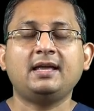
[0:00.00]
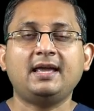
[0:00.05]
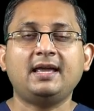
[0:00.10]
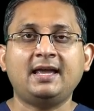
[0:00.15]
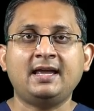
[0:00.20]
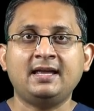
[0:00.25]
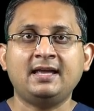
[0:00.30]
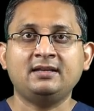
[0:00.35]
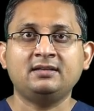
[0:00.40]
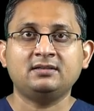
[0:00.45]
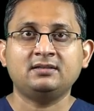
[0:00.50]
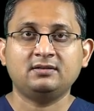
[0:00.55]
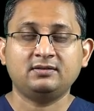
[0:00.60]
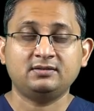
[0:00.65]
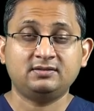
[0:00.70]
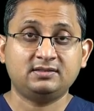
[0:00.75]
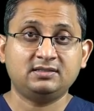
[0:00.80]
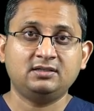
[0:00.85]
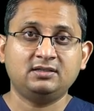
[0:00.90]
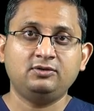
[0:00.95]
and
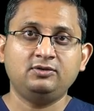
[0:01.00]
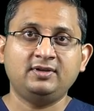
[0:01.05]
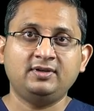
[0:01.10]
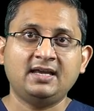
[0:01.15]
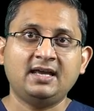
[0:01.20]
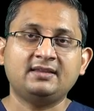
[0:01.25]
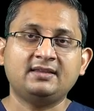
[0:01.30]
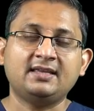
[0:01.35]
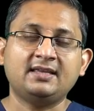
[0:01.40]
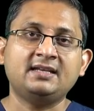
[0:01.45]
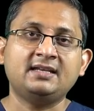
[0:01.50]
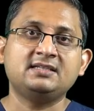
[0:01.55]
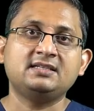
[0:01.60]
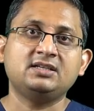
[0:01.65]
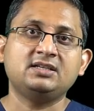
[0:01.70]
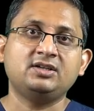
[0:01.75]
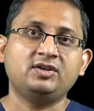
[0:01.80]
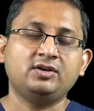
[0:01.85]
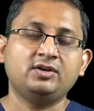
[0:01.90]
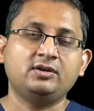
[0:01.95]
still you get the
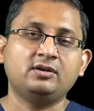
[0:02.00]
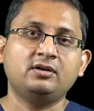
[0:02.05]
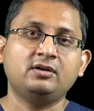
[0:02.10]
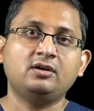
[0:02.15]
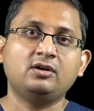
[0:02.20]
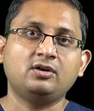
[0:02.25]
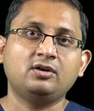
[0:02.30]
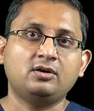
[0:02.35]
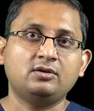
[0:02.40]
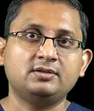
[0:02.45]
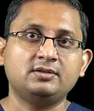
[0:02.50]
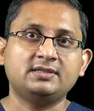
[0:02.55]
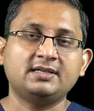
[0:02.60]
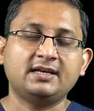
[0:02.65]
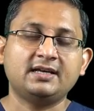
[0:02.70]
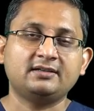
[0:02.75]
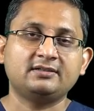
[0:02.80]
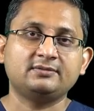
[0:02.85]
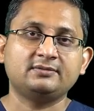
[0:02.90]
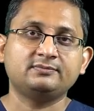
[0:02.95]
anterior
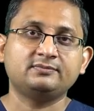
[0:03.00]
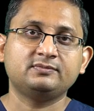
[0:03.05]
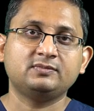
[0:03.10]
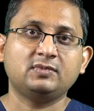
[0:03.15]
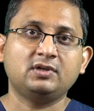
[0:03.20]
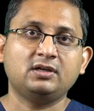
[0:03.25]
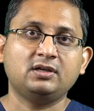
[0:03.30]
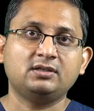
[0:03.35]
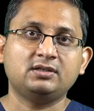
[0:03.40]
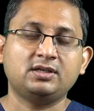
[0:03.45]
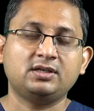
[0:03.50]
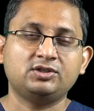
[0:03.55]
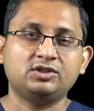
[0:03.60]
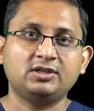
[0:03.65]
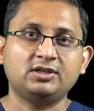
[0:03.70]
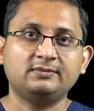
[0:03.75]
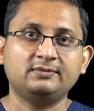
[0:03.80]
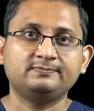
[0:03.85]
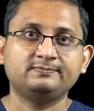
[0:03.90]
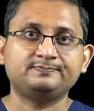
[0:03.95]
contact
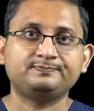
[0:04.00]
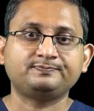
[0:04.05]
touching.